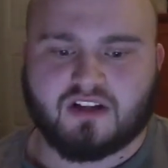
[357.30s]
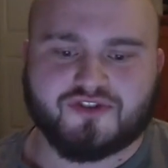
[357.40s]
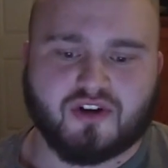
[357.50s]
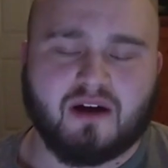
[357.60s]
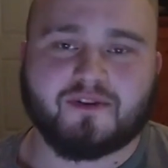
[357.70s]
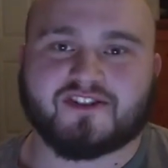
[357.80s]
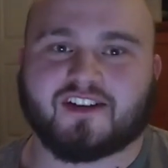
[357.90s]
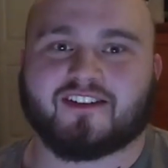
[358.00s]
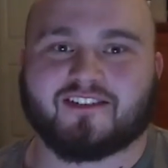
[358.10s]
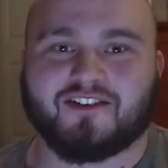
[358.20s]
so I would
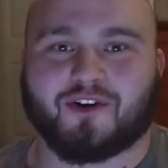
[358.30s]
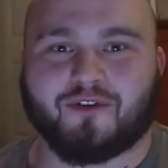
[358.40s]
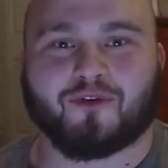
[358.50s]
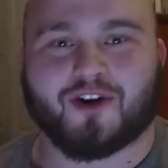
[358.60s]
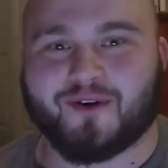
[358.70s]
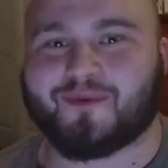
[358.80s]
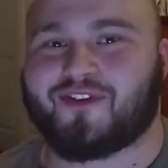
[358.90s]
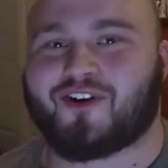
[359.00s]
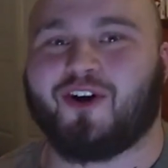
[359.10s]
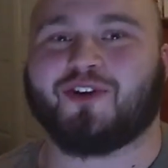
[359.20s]
say that you know if we're going with
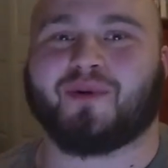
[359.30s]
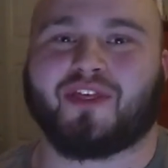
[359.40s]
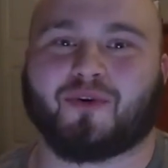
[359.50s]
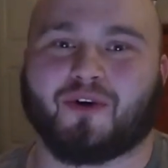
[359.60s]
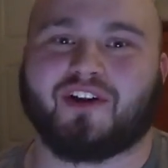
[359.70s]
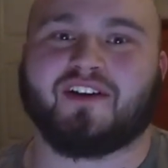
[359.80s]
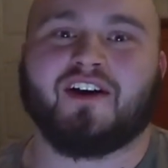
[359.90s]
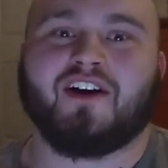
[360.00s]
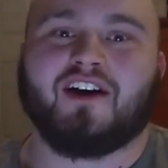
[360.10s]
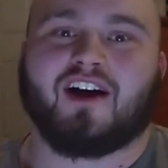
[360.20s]
the call to authority,
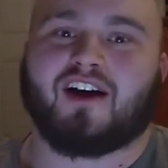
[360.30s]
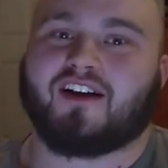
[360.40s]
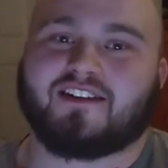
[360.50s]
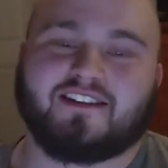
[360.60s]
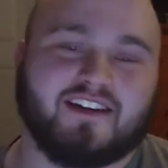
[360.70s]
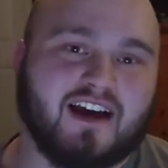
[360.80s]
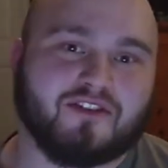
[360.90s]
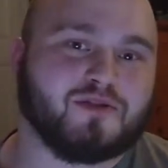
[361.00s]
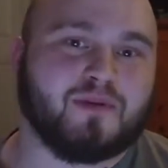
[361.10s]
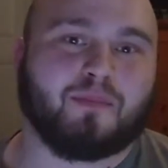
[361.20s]
uh, yeah,
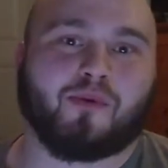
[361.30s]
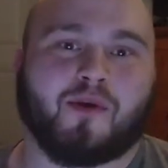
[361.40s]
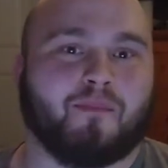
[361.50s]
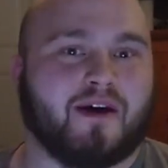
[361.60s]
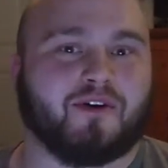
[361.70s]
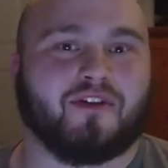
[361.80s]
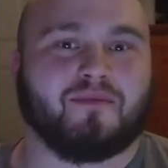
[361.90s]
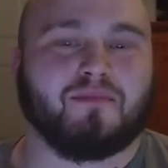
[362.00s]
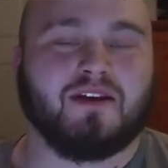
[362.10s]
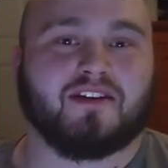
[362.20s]
there's people that better
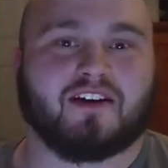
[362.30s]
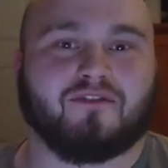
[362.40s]
than me that